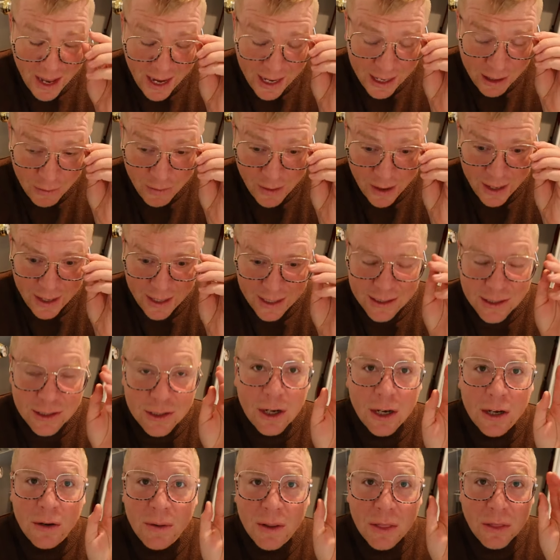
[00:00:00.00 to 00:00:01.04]
anyway, it
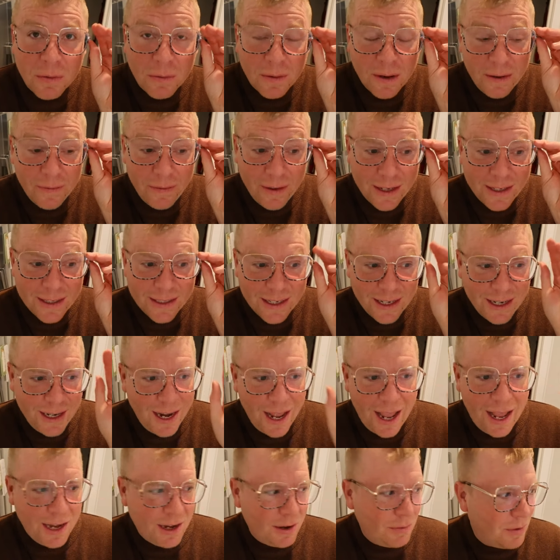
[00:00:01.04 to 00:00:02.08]
started with three of us and
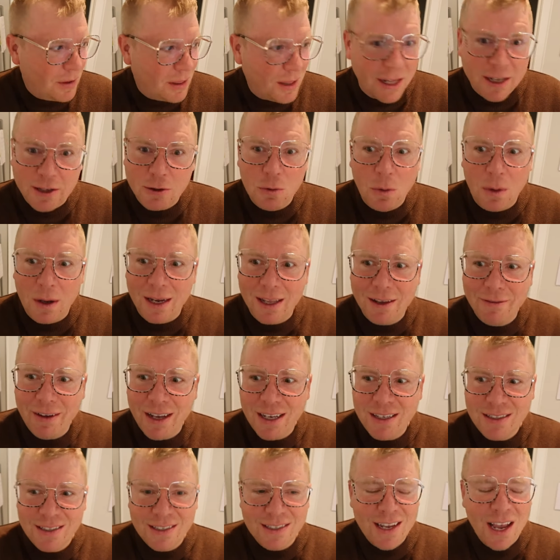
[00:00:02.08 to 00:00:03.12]
it ended with like twenty of
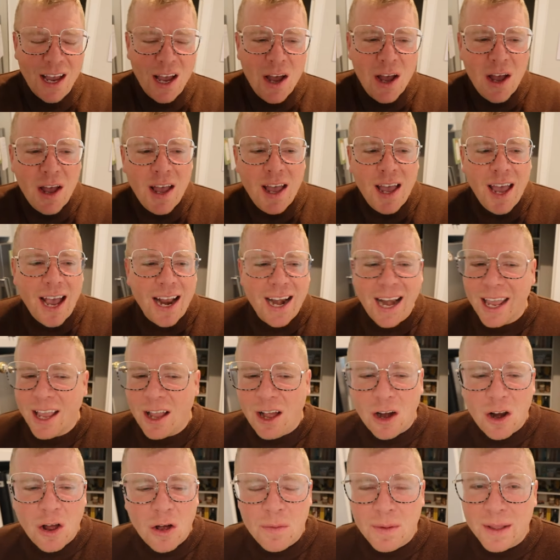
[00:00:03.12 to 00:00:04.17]
us. And I
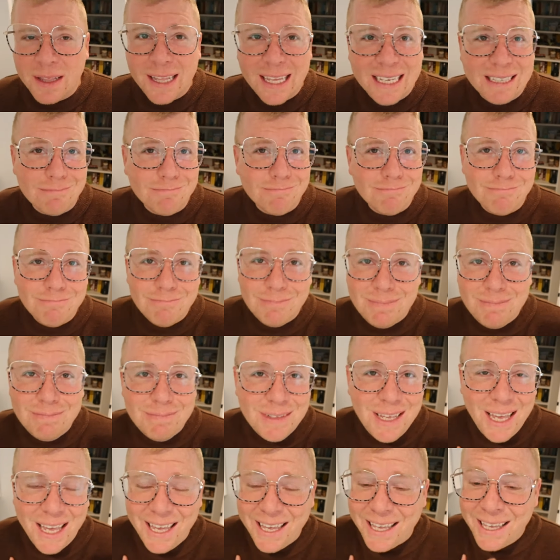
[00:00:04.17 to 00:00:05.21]
got home at like
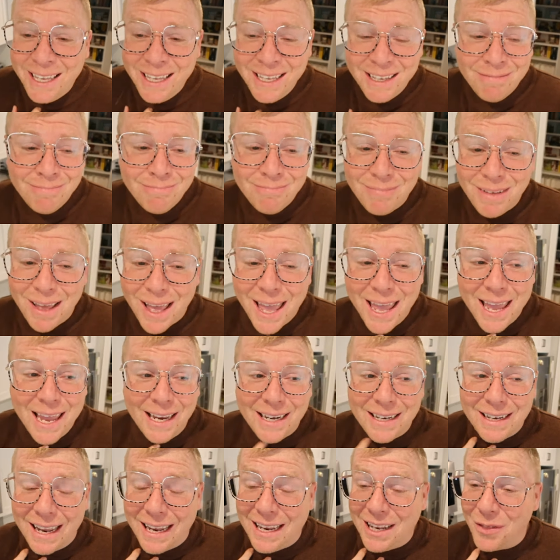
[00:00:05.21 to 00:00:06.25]

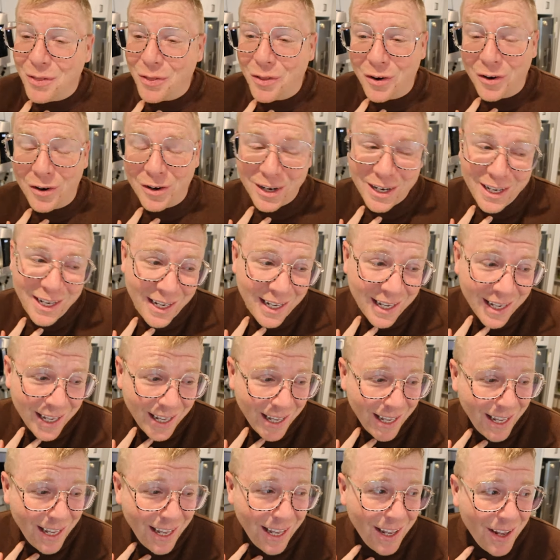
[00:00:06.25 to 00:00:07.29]
eight, eight thirty.
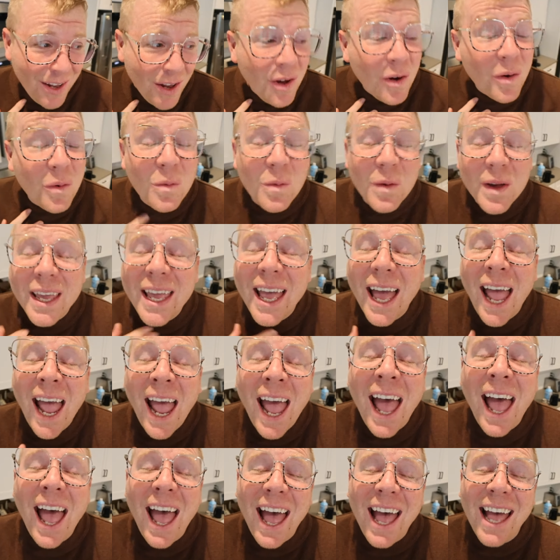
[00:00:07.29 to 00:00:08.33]
We
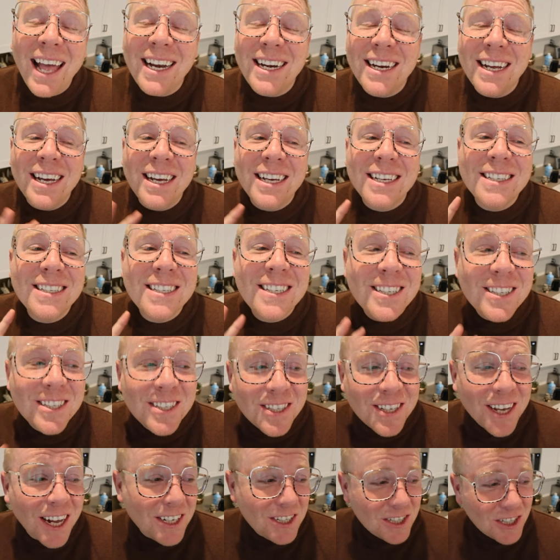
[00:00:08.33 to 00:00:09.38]
had
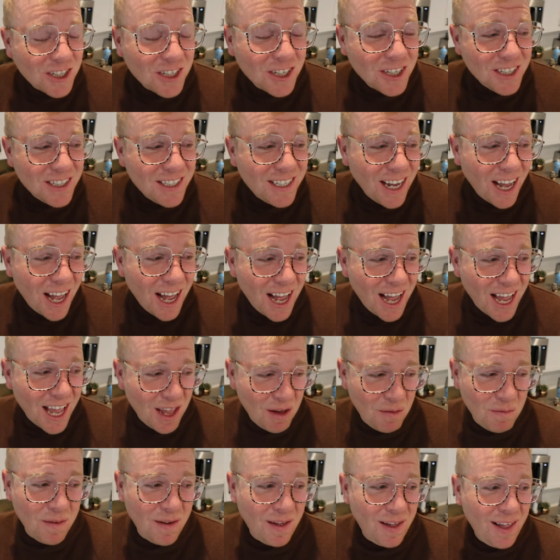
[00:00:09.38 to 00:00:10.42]
such a good
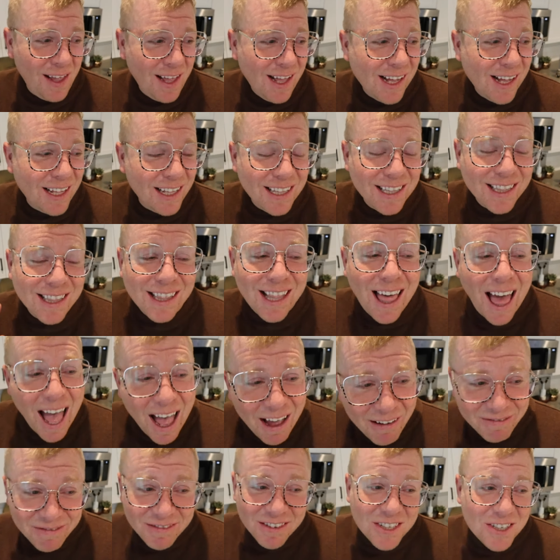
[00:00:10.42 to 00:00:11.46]
time.
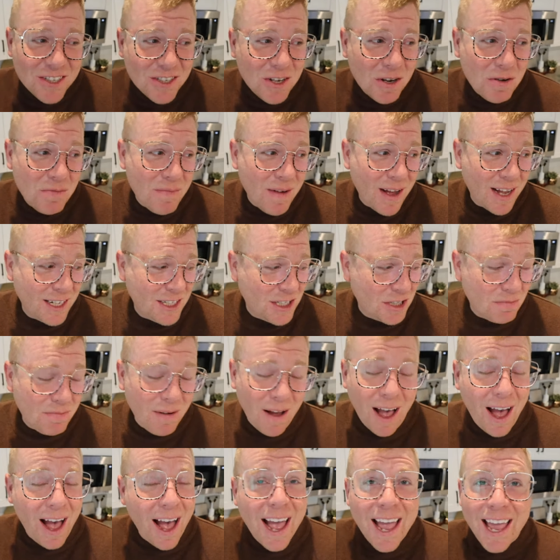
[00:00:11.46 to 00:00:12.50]
Laughed so much,
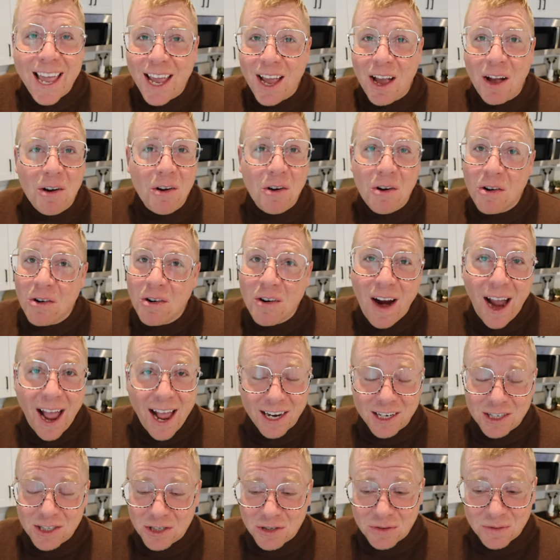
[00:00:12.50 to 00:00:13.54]
but I
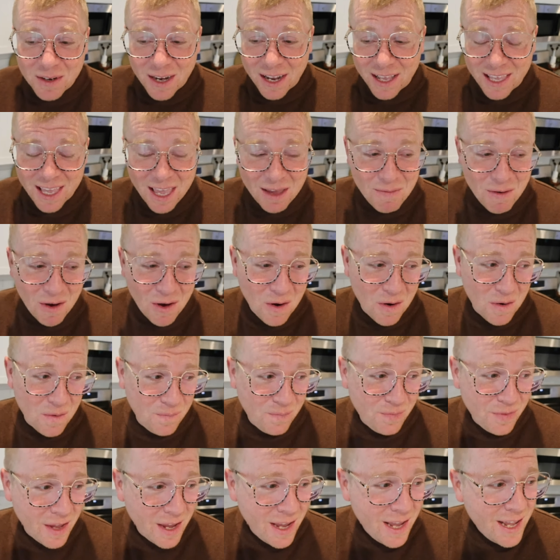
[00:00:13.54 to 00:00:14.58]
crashed when I came
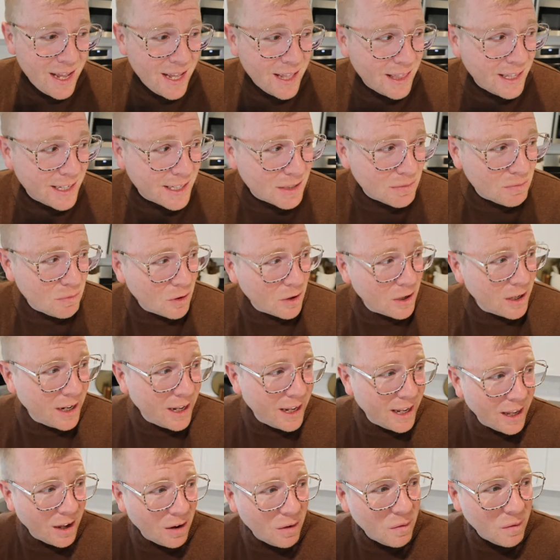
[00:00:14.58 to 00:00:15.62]
home. This
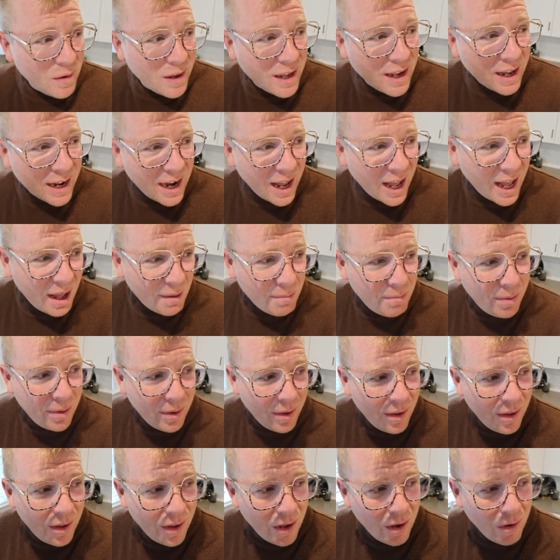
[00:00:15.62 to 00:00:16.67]
morning, we got up,
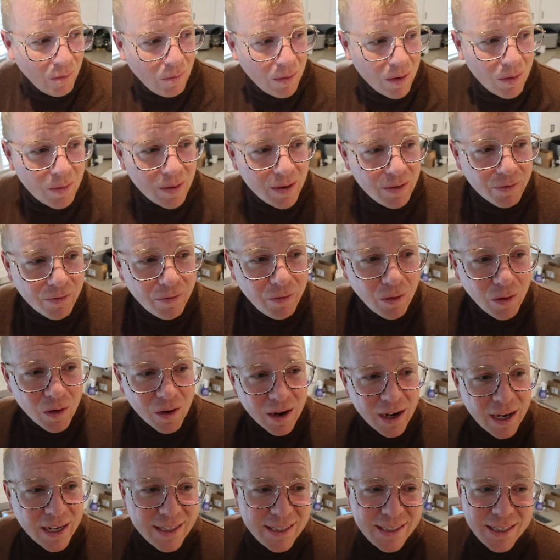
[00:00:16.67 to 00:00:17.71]
we went
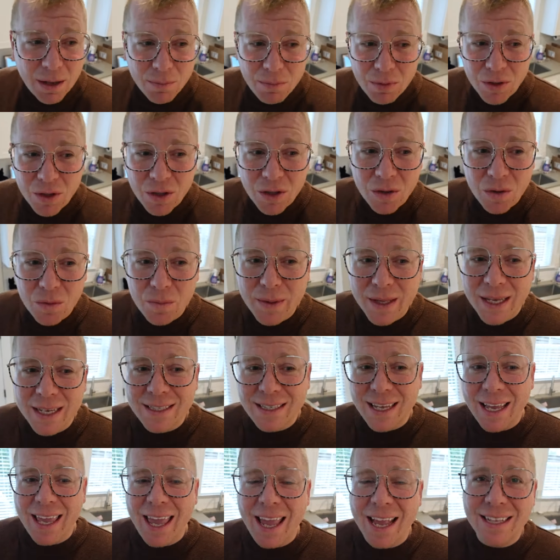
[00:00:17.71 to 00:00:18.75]
for a W
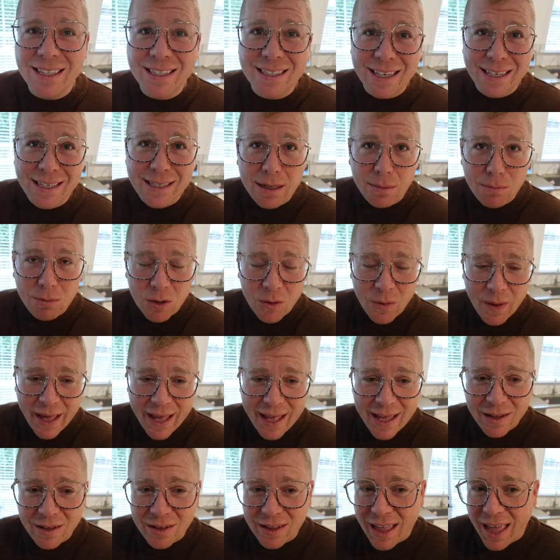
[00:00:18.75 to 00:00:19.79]
because I can't say W
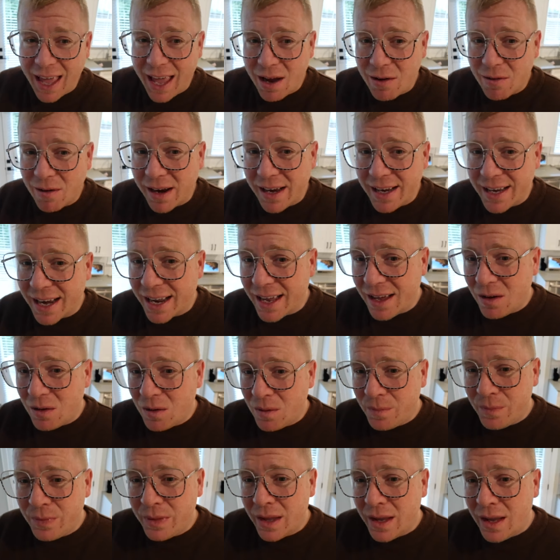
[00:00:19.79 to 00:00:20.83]
A L K right
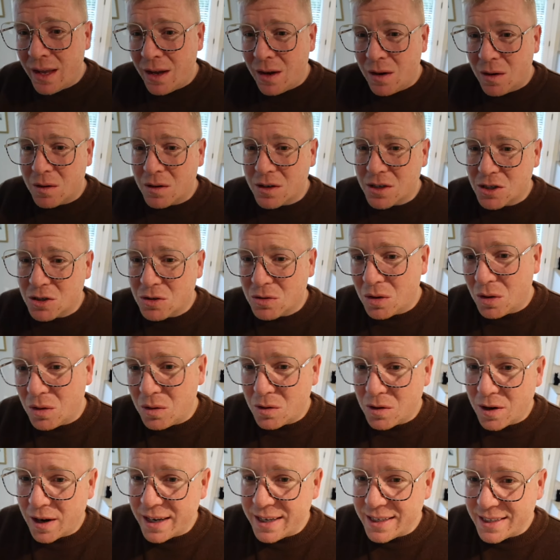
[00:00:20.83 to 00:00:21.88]
now or she'll go
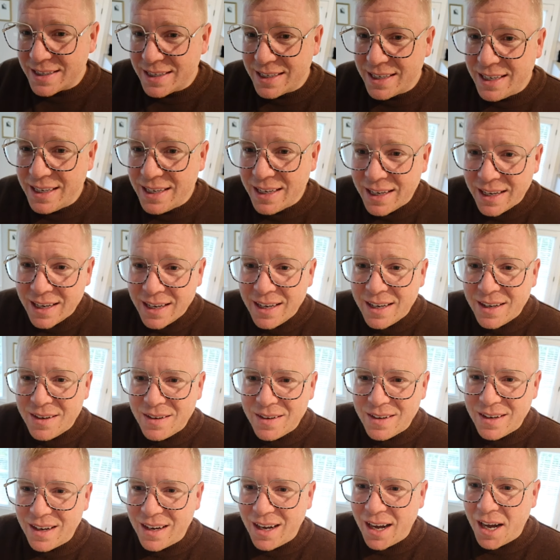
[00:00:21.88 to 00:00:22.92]
crazy.
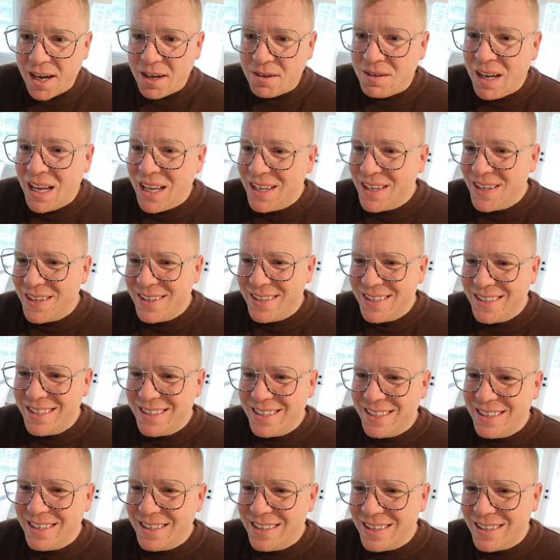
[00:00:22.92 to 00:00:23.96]
Um,
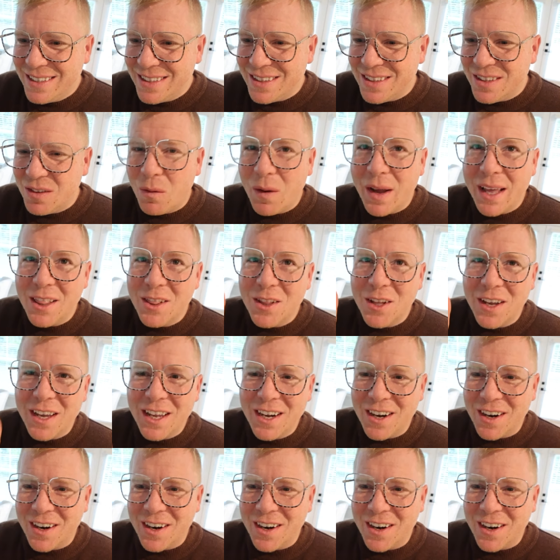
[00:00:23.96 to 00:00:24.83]
wait, look at